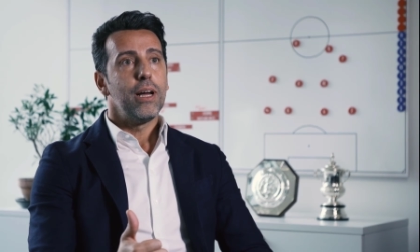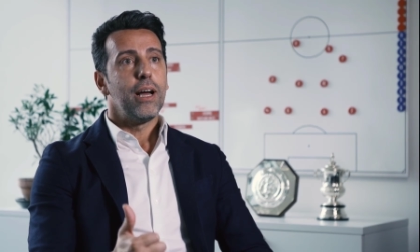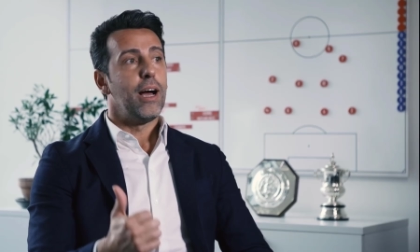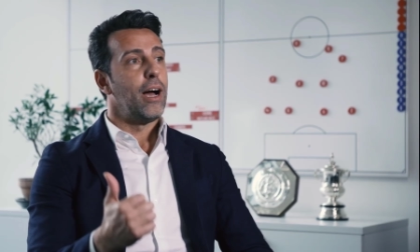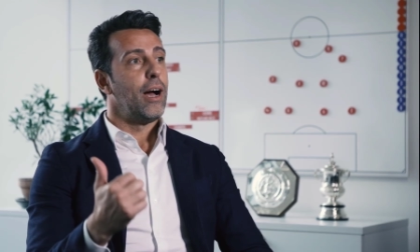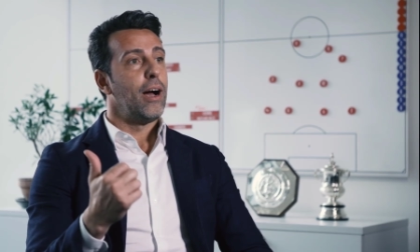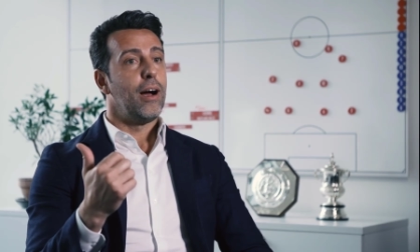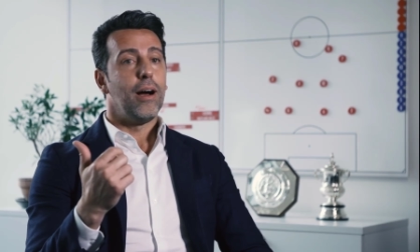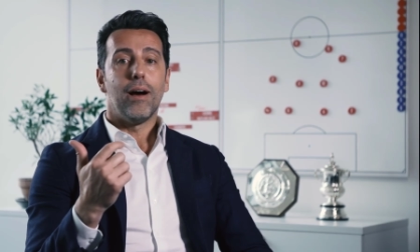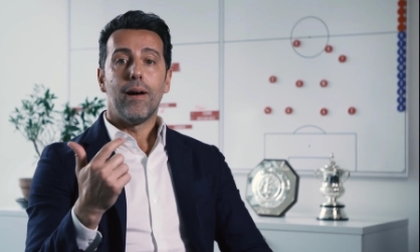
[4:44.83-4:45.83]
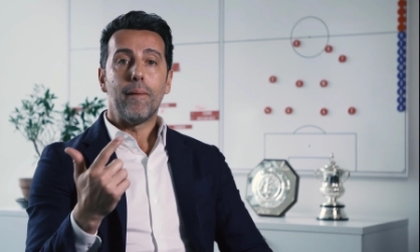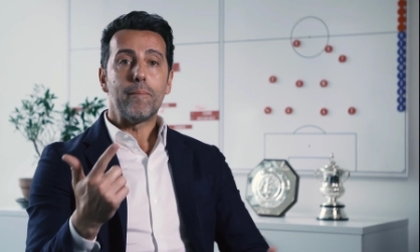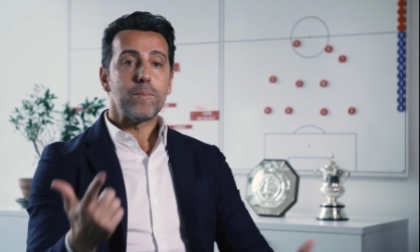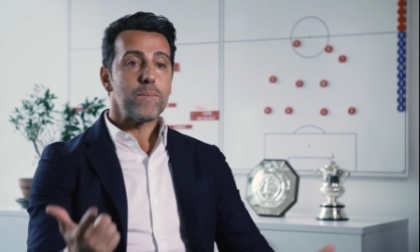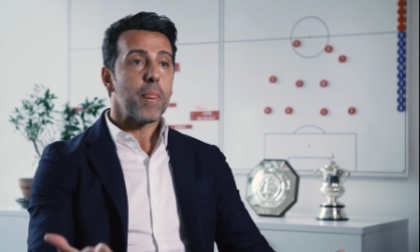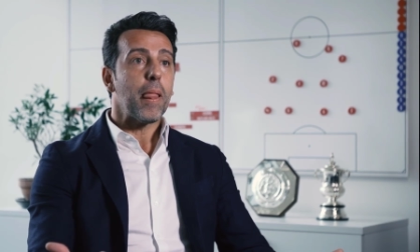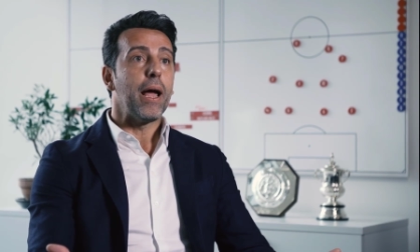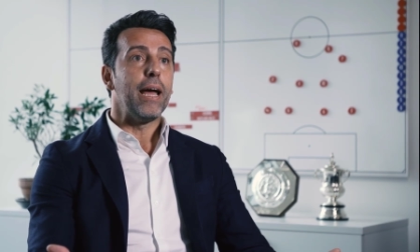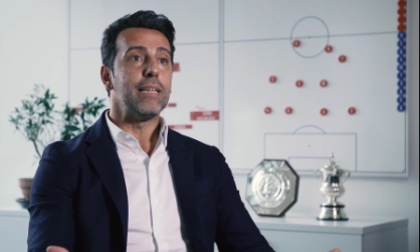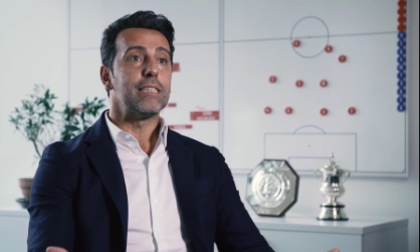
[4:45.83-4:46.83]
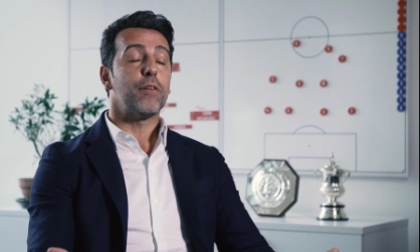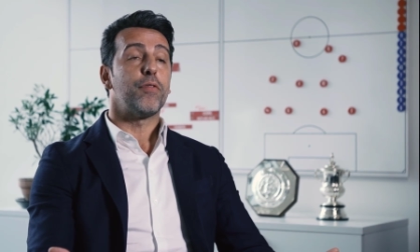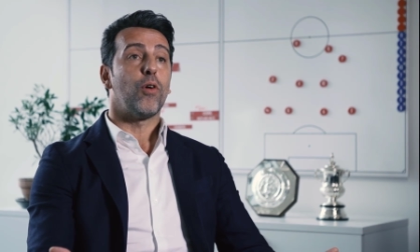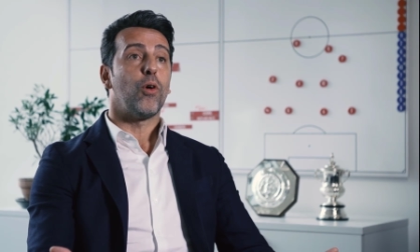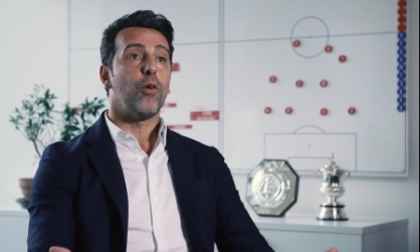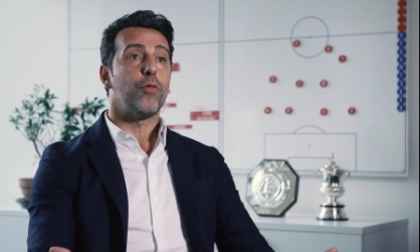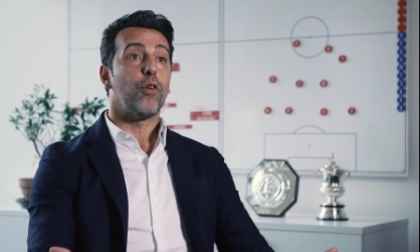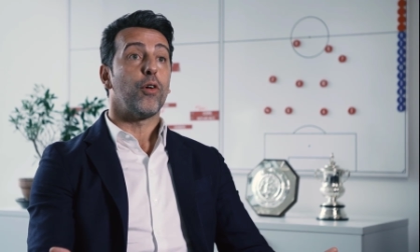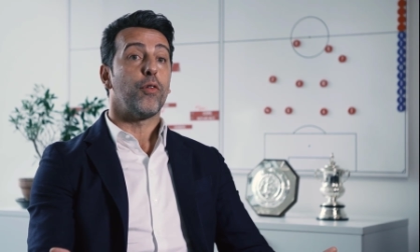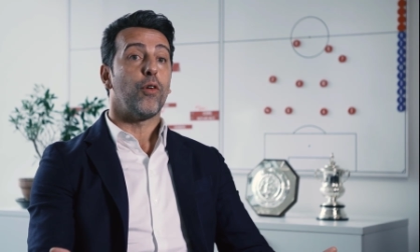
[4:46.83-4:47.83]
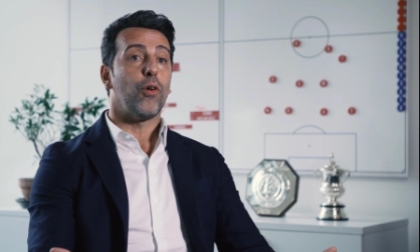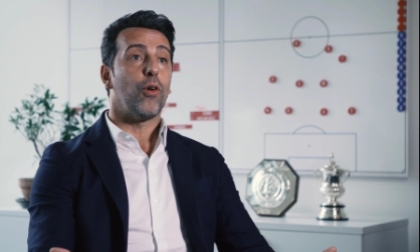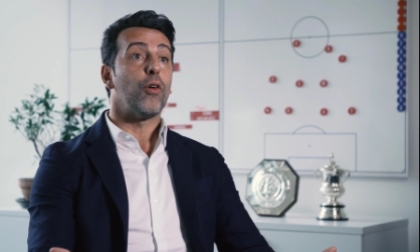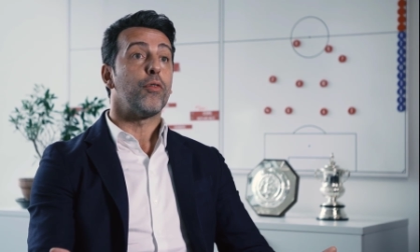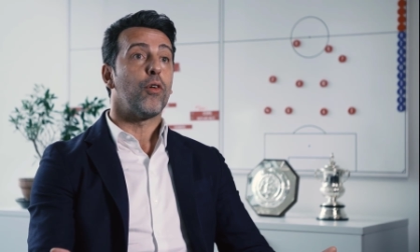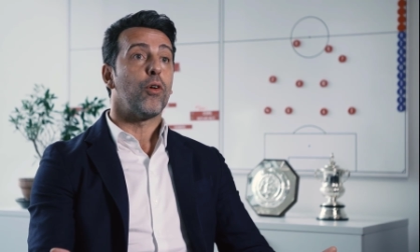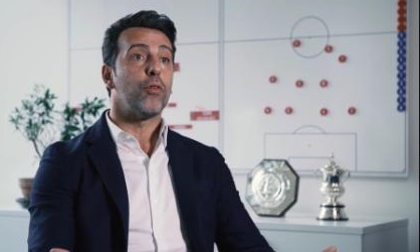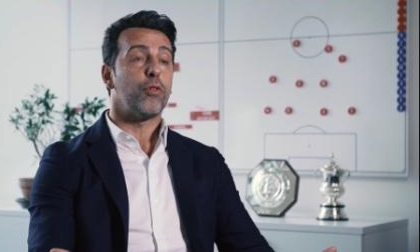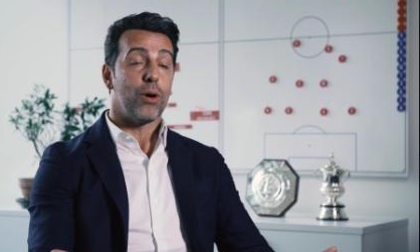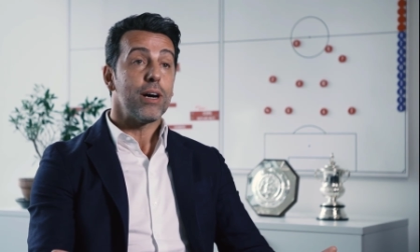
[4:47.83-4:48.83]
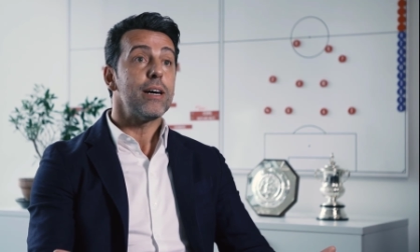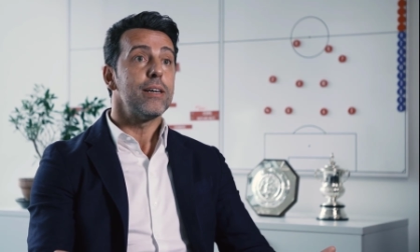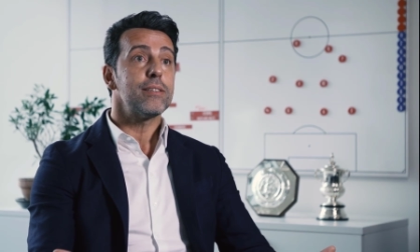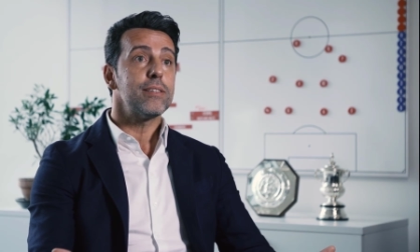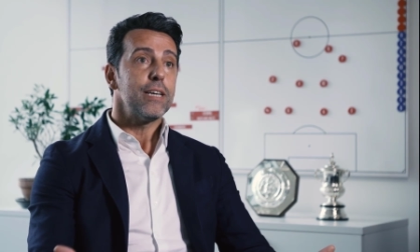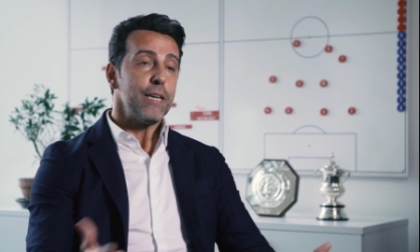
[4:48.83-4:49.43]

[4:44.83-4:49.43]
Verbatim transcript: uh, and uh, for, for, for, for, for us,